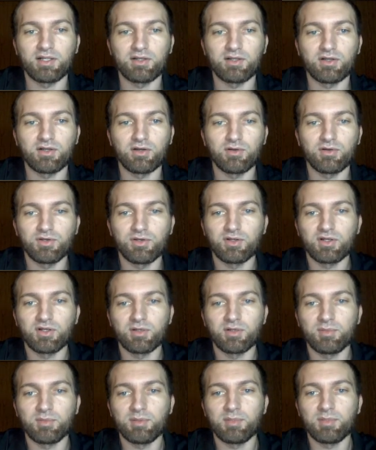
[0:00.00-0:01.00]
You know, you're going
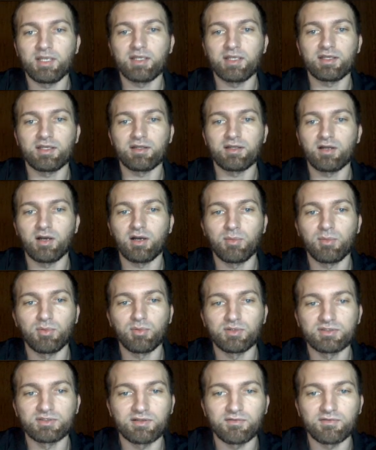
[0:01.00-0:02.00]
to be making
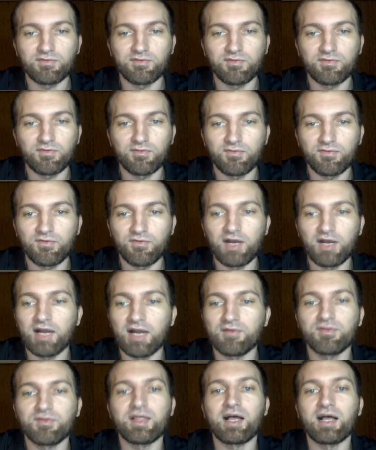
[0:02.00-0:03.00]
upwards of
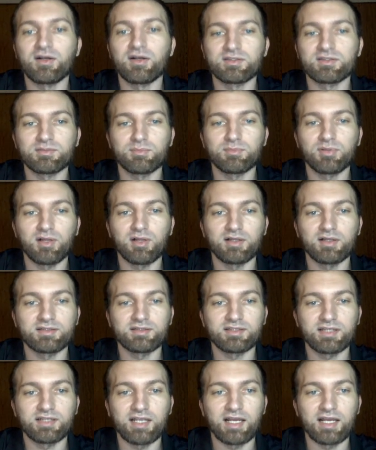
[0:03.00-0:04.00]
5,000 plus
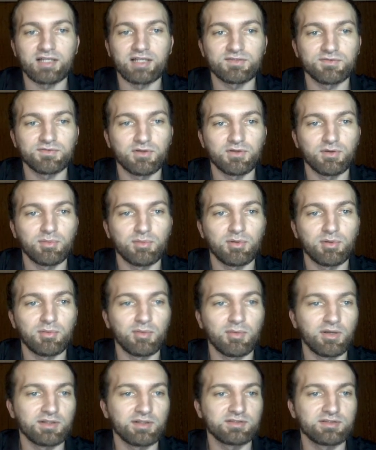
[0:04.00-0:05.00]
in cash flow per
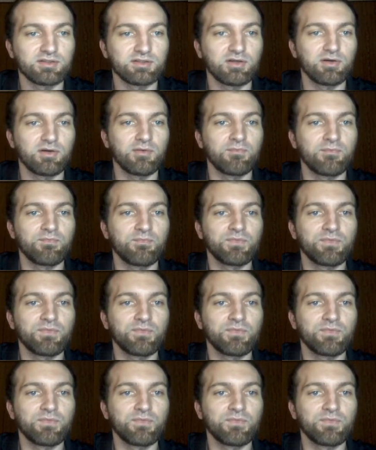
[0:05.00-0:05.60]
month. So,